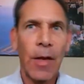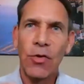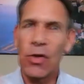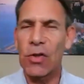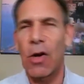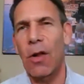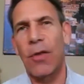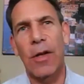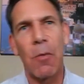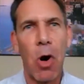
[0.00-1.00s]
just all
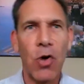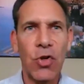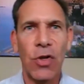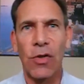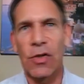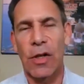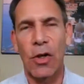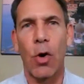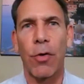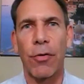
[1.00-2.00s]
the emotions that
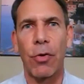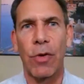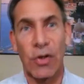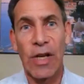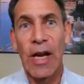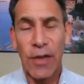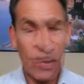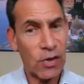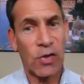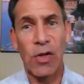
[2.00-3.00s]
go through because
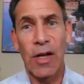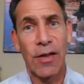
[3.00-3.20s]
this is